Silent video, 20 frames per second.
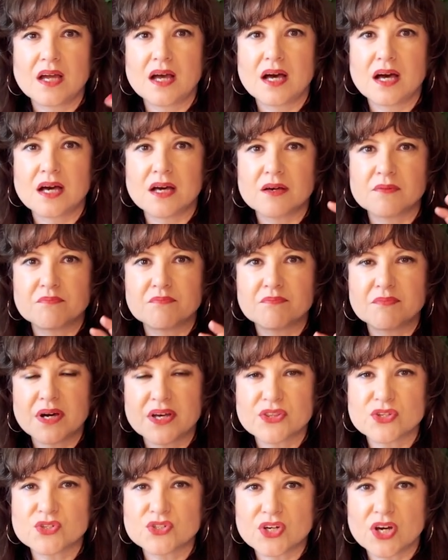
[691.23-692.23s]

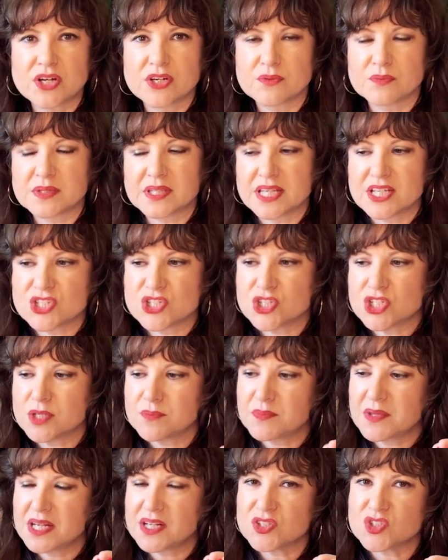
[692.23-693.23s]
mother-daughter
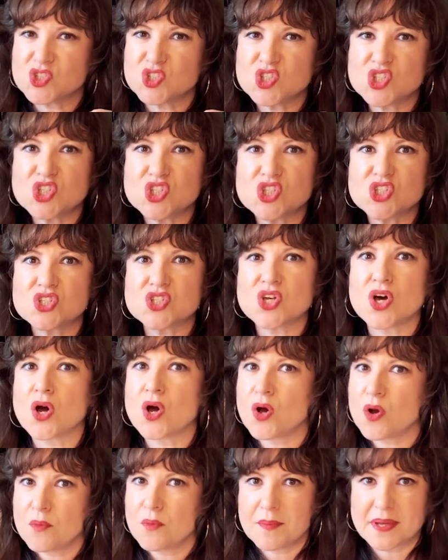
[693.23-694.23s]
relationship that is
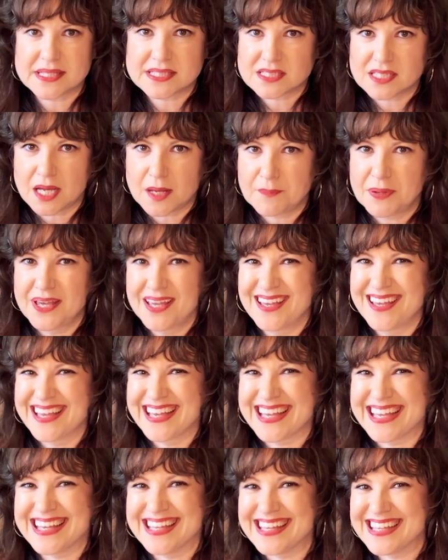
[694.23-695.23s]
so messed up.
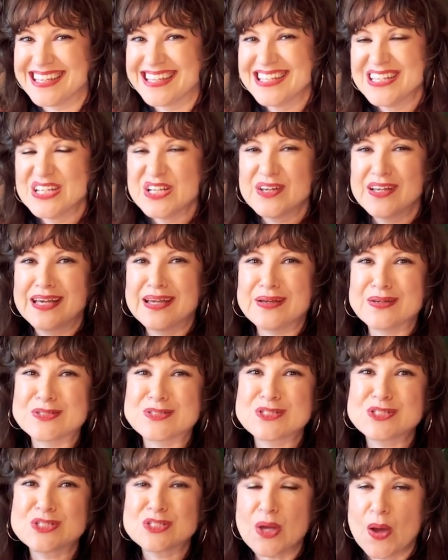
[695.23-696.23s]
It's
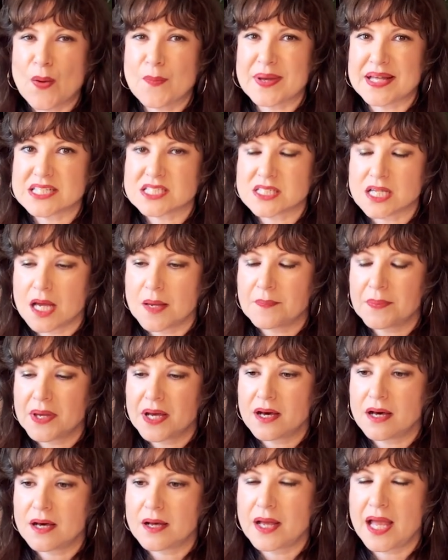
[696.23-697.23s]
so messed up.
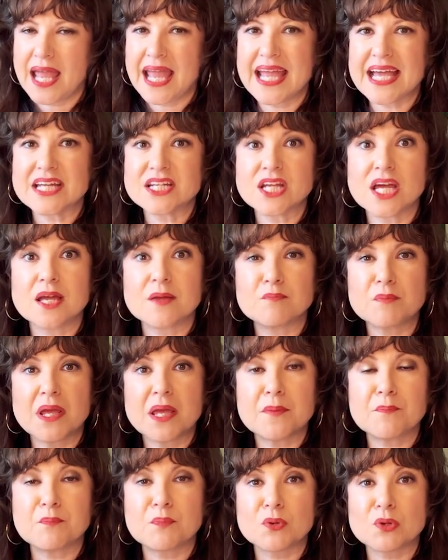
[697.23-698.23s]
And
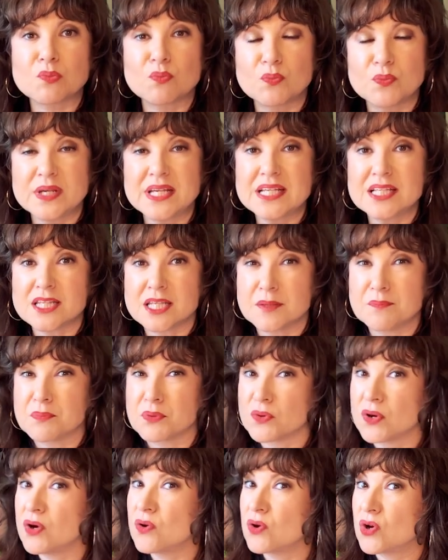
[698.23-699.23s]
it really
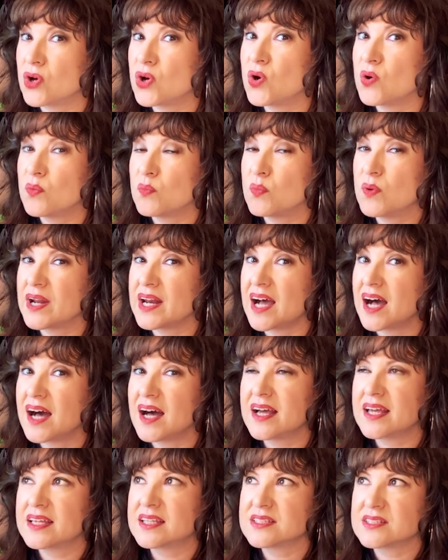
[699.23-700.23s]
broke what
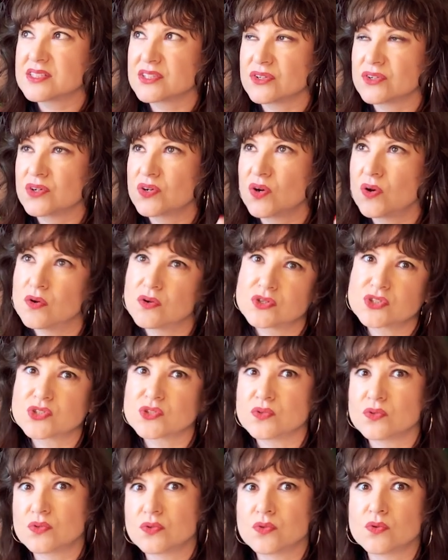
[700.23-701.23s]
I consider
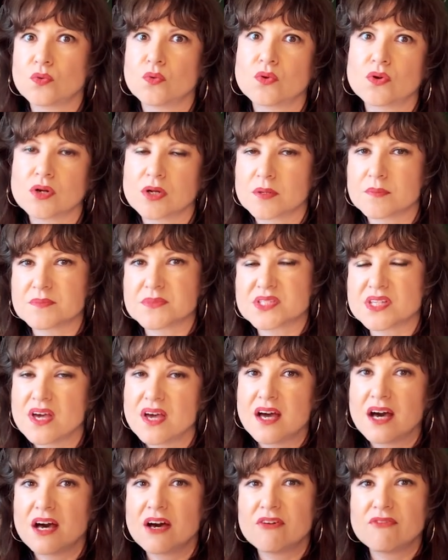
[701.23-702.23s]
cultural norms
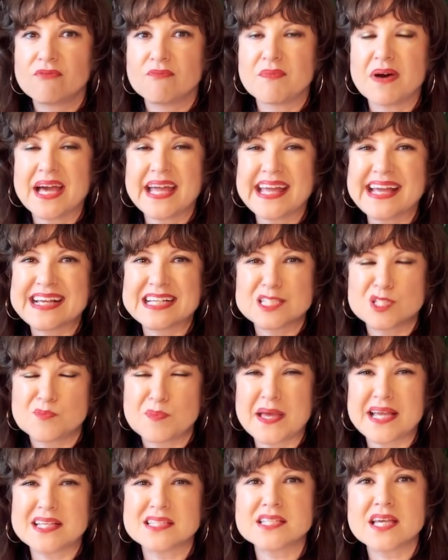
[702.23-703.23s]
of my
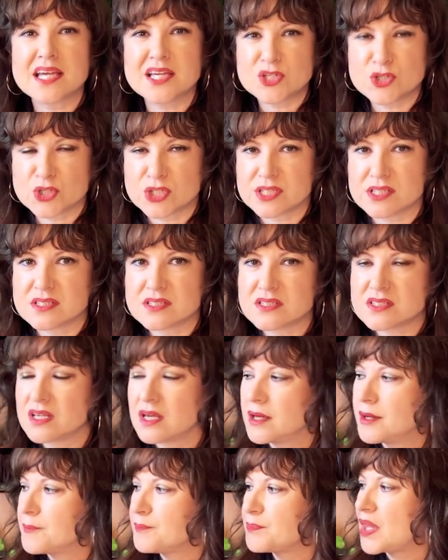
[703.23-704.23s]
expectations
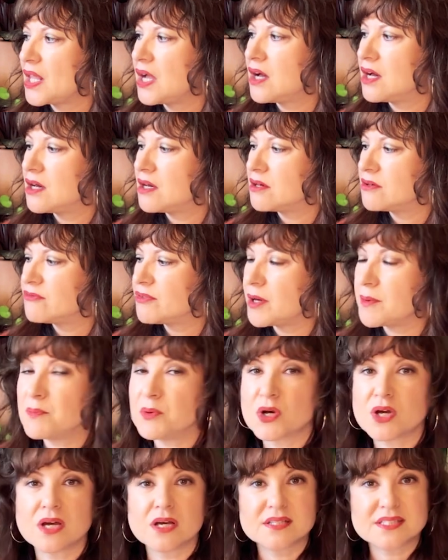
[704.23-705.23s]
of a
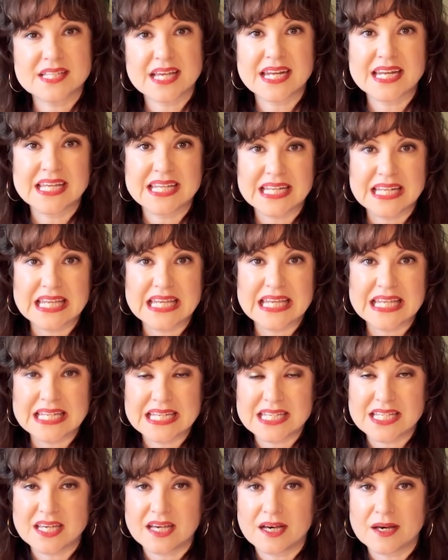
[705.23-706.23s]
book set in
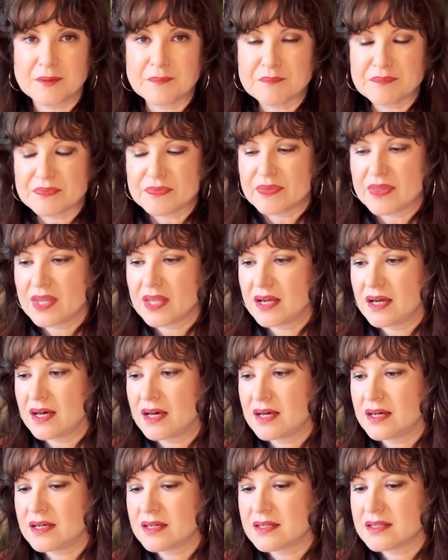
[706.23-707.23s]
India.
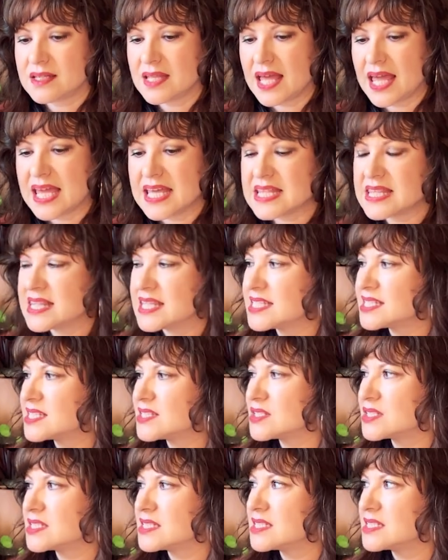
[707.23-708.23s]

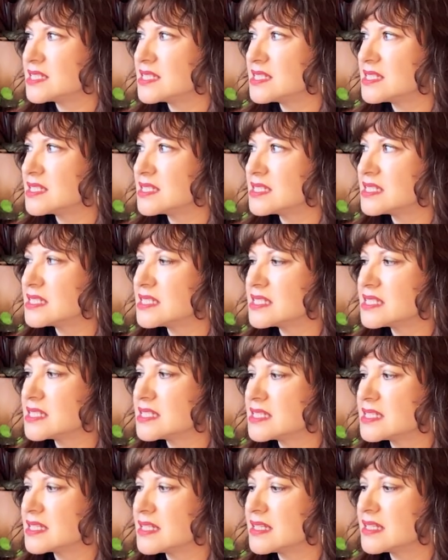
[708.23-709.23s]

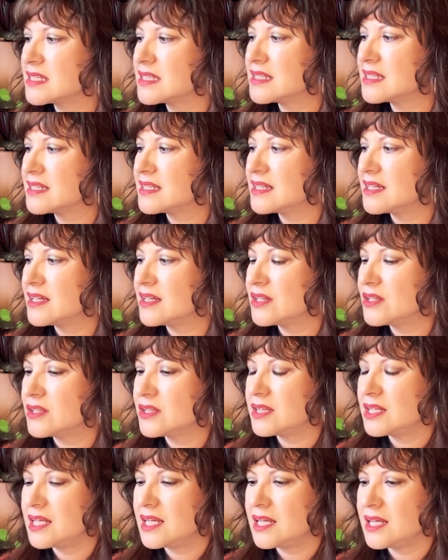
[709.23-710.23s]

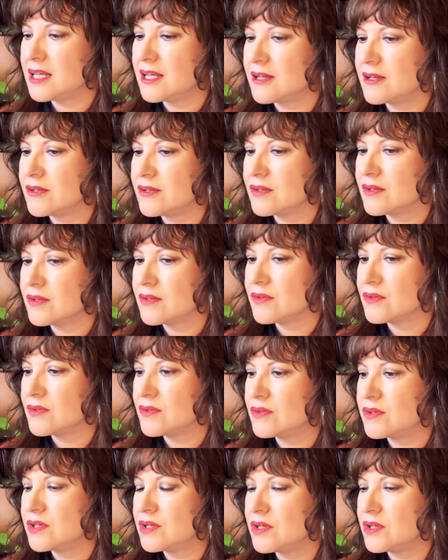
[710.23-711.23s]

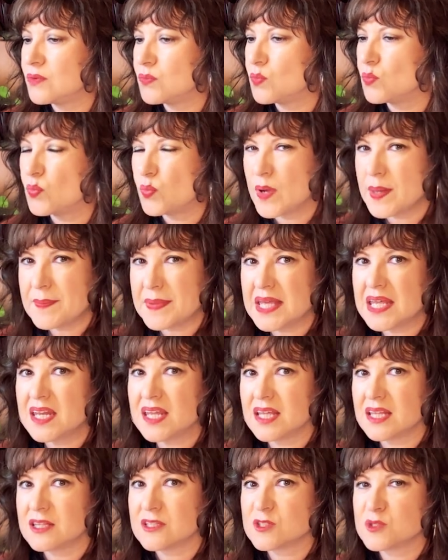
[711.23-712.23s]
The women
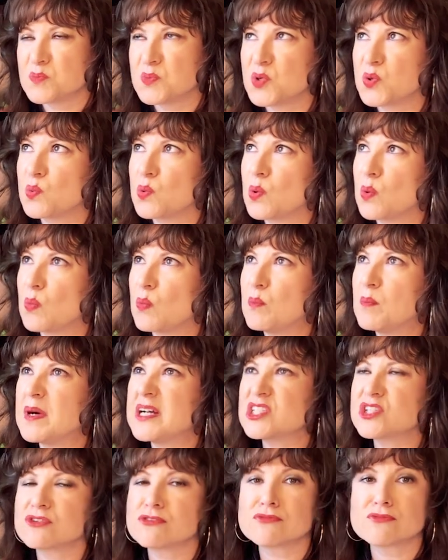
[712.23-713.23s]
in this book were
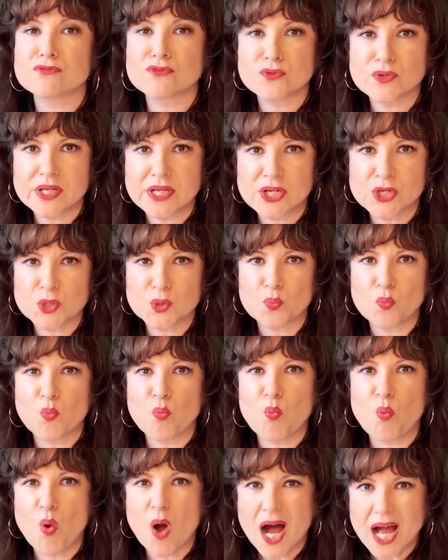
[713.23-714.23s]
much freer,
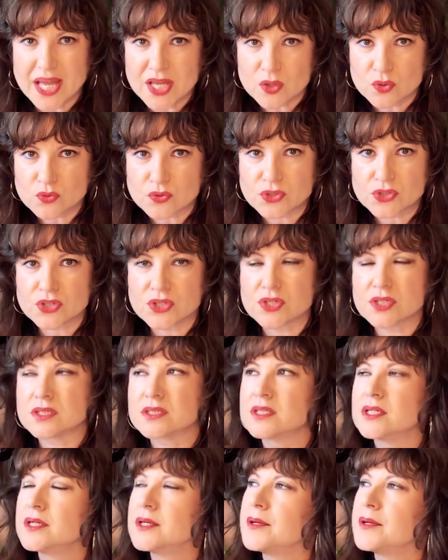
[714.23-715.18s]
wilder,